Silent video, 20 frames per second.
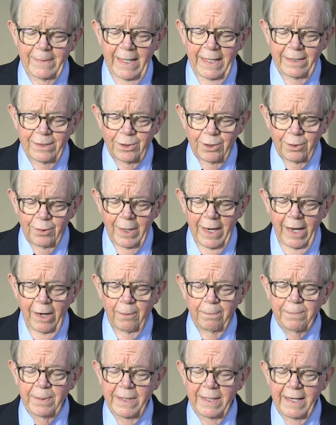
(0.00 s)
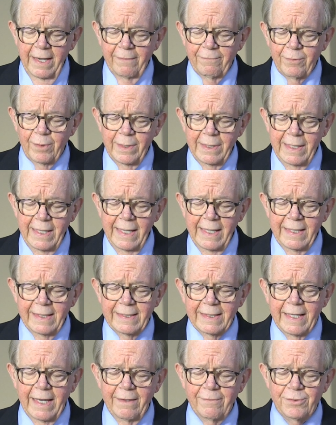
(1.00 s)
And your help in every
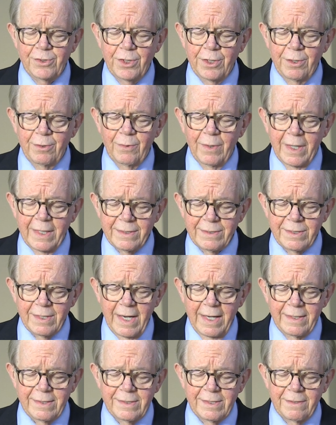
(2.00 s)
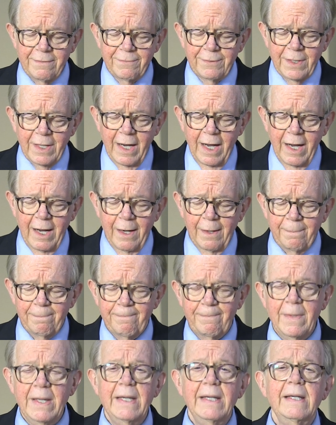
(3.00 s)
need gives you a sense of
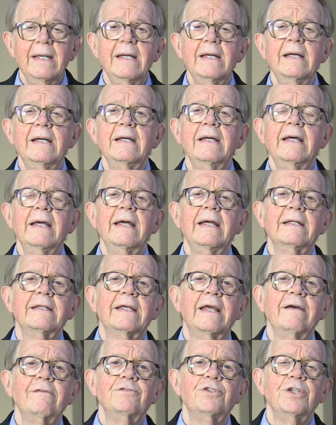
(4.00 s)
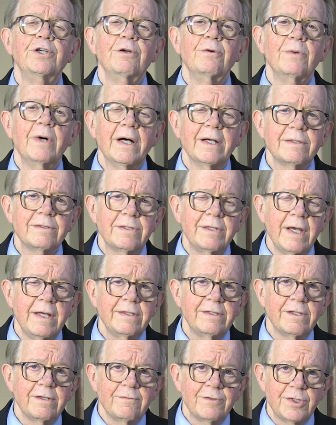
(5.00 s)
calm, it gives you a
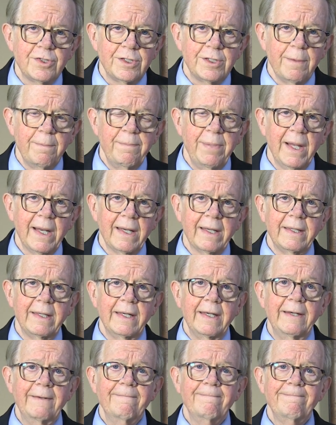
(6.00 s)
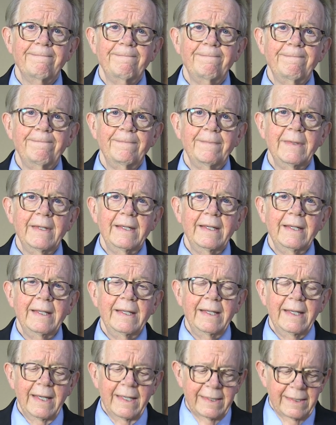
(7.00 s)
sense of stability,
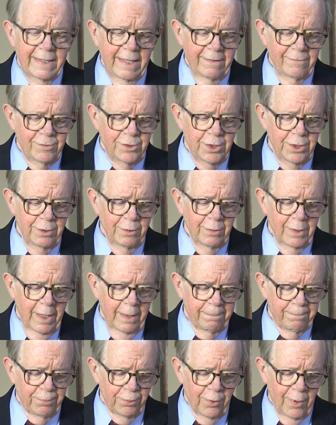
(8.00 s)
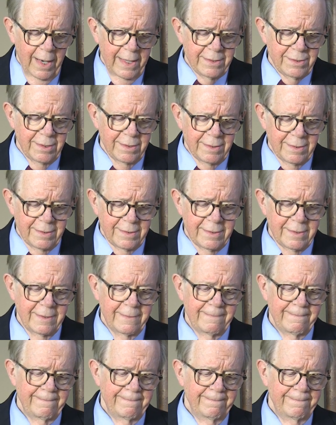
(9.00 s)
it gives you a presence